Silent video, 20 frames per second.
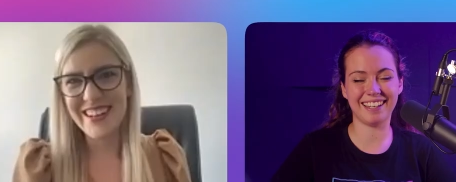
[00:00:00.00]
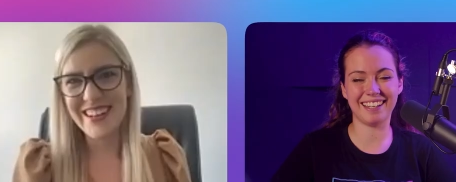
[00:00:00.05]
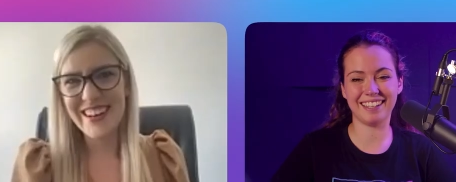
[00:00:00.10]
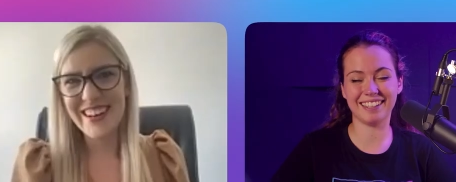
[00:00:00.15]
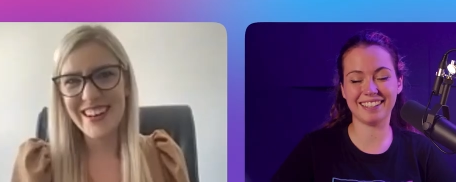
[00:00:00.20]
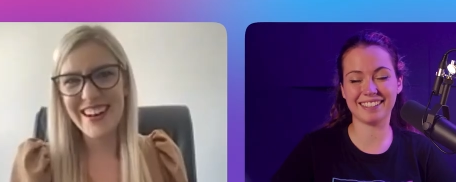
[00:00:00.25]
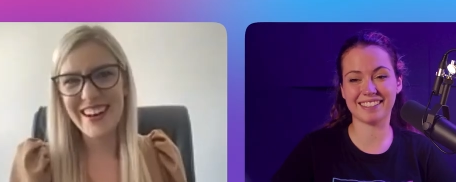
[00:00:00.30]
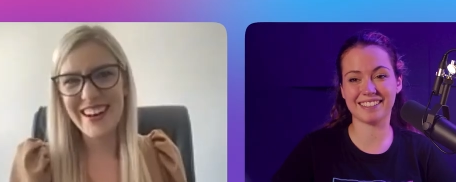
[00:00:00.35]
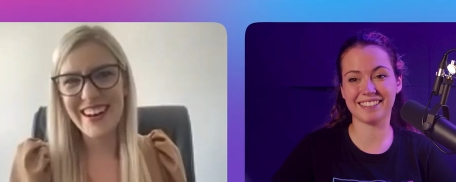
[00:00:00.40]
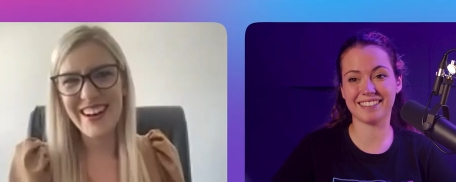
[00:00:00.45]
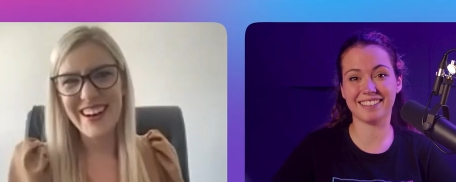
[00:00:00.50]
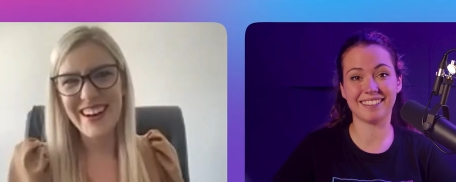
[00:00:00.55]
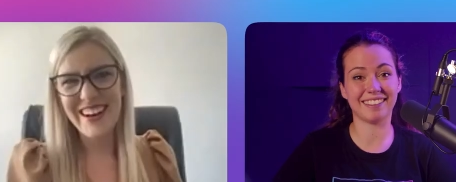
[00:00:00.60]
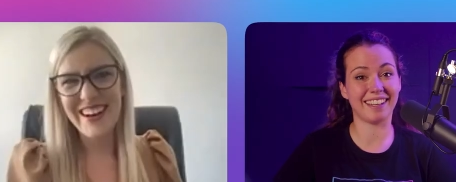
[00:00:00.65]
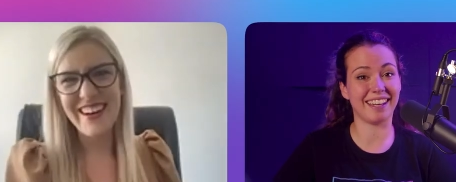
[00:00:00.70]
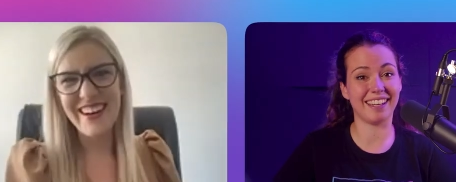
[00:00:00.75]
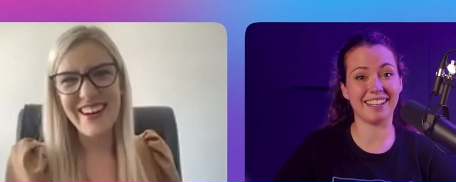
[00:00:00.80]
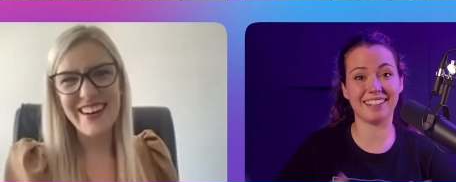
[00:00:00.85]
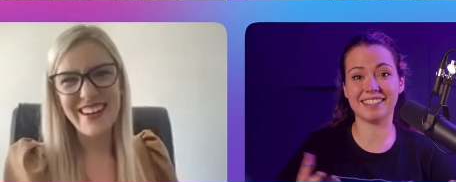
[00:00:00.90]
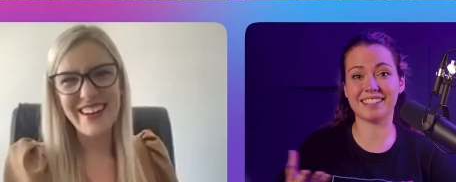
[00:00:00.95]
Speaker 1: yes
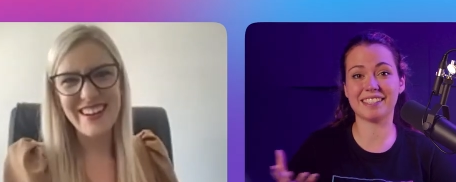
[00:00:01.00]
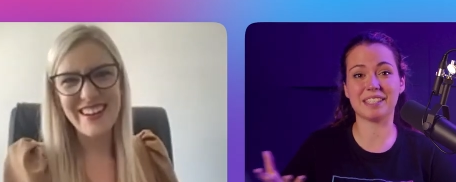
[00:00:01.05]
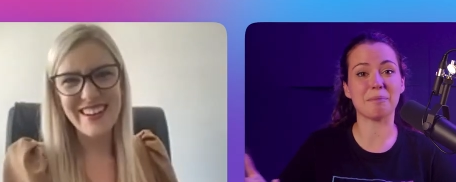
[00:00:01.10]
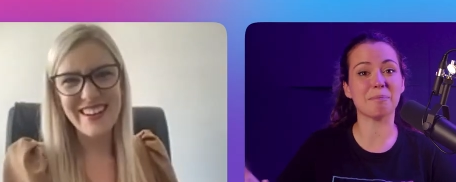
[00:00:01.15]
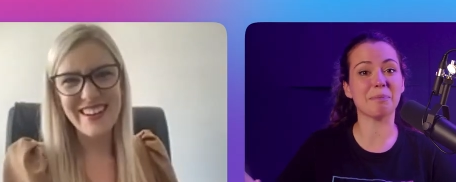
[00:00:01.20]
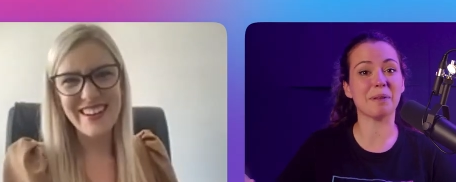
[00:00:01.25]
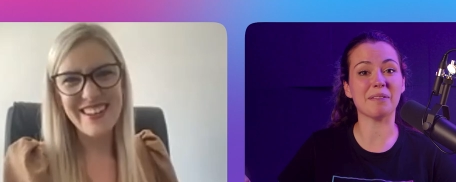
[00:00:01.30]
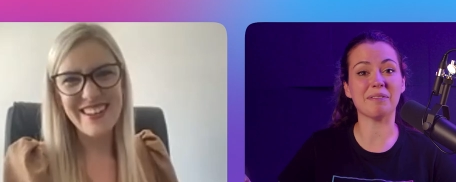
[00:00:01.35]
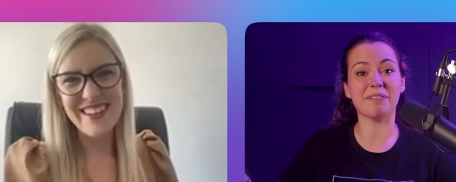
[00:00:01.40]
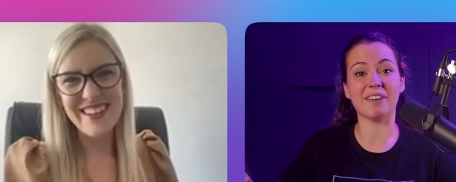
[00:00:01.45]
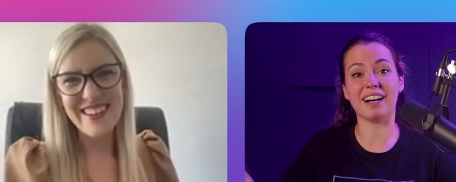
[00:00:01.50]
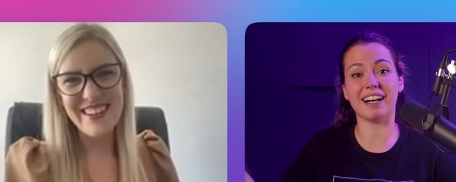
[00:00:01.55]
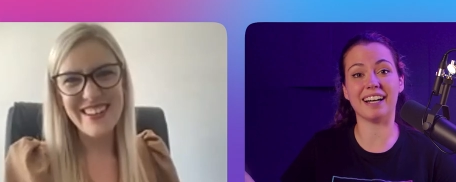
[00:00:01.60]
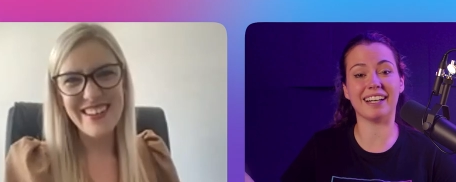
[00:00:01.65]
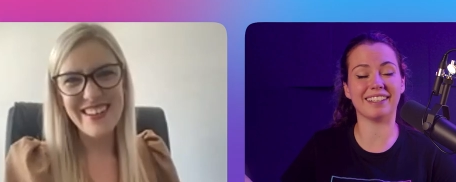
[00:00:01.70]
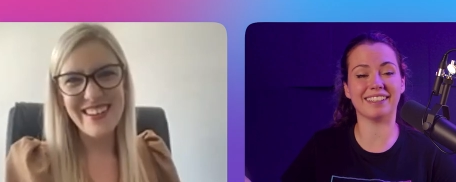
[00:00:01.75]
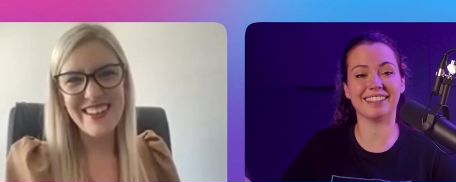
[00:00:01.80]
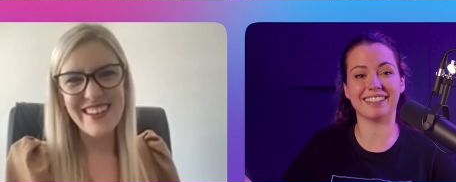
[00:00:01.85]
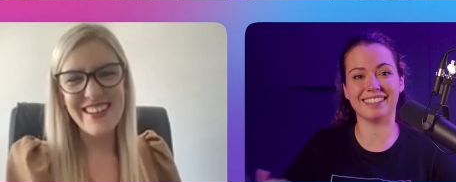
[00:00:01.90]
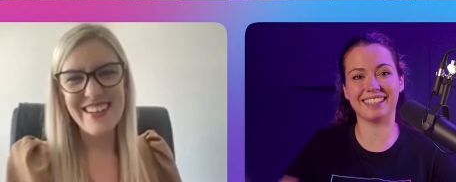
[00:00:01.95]
and
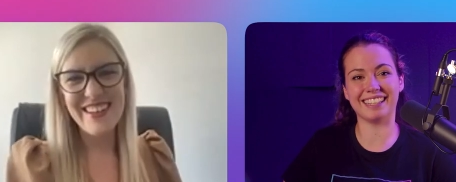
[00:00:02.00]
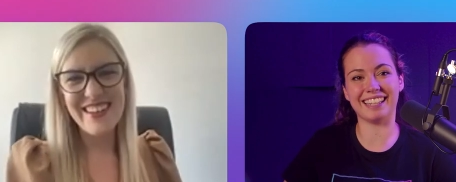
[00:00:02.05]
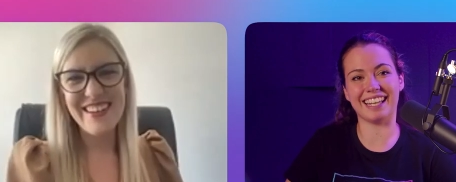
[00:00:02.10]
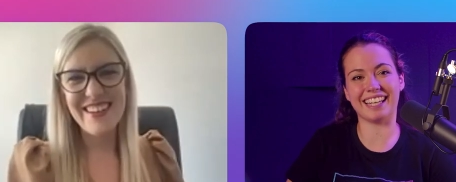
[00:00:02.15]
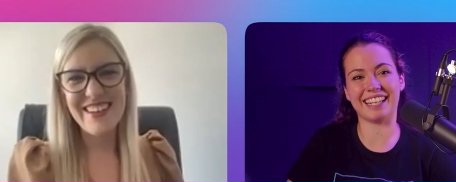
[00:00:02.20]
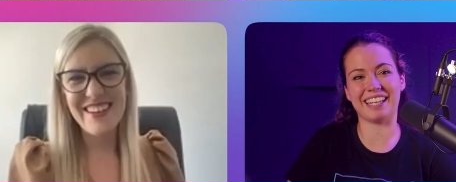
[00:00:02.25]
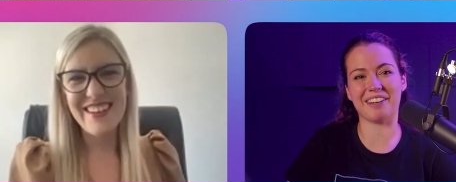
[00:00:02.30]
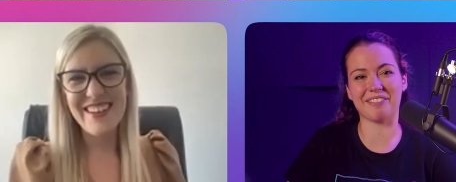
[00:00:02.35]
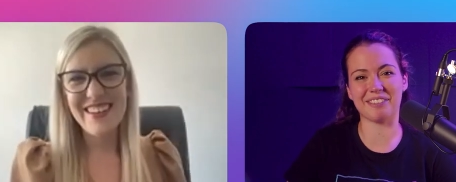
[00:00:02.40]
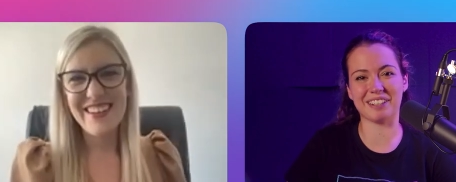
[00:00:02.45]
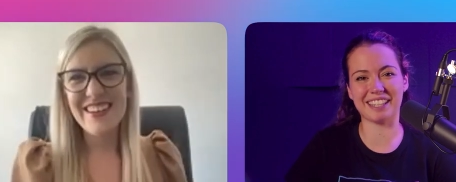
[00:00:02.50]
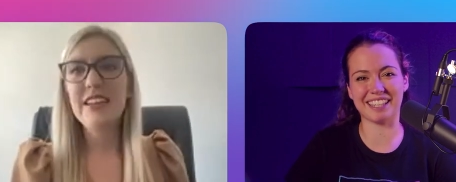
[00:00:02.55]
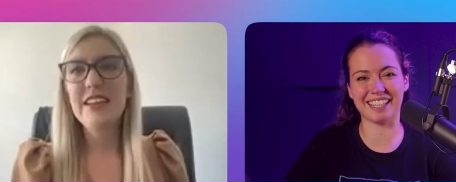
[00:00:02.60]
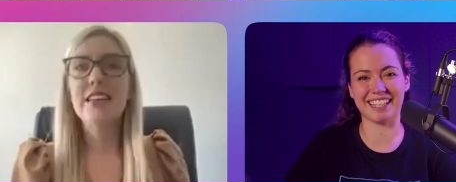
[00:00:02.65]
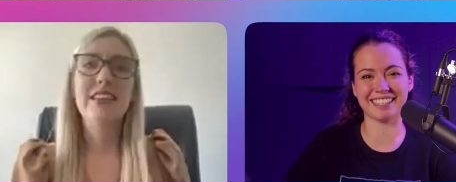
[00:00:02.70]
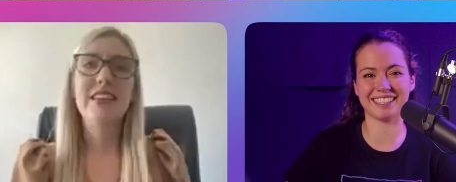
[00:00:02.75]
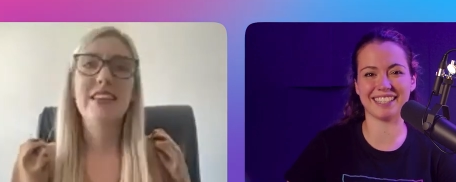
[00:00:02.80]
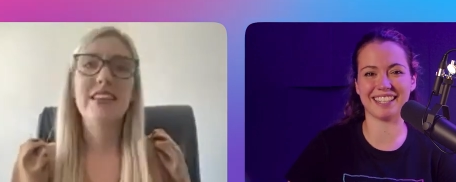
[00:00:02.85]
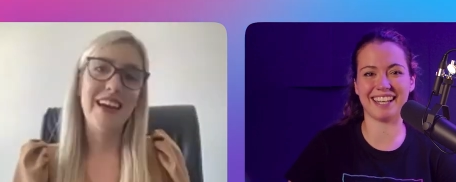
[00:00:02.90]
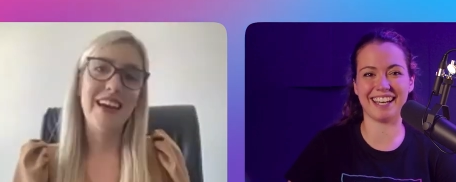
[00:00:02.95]
simplified like
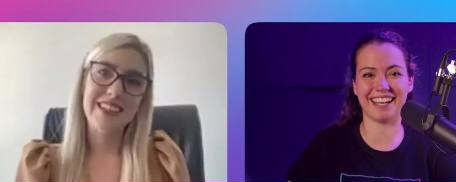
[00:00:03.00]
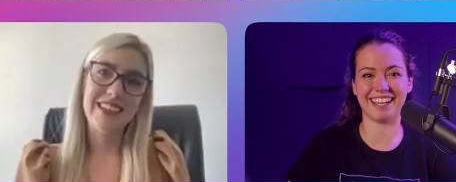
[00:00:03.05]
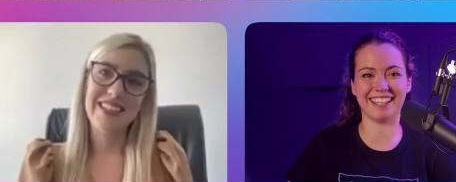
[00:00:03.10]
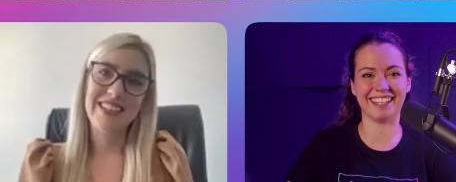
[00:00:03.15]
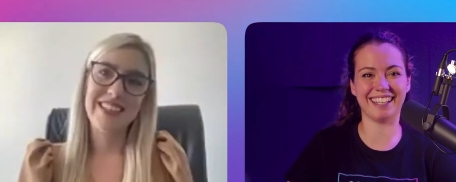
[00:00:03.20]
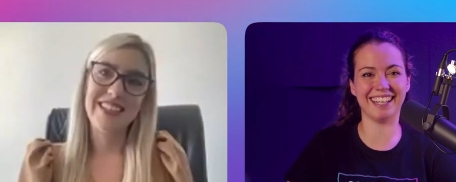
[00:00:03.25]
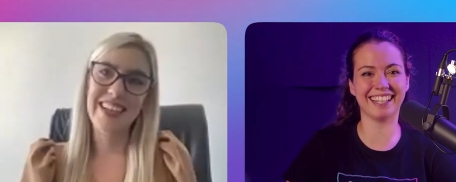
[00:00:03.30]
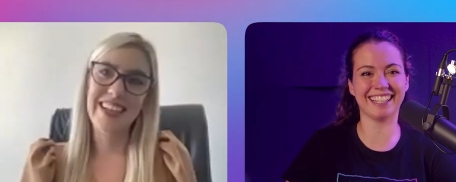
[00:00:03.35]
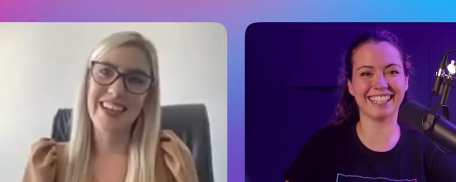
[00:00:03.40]
everything today